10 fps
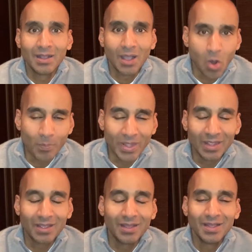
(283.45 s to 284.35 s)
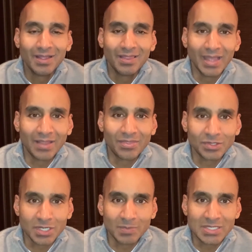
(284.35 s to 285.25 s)
hoping that
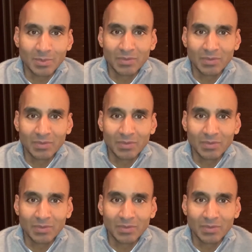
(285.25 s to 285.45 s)
there's going to be some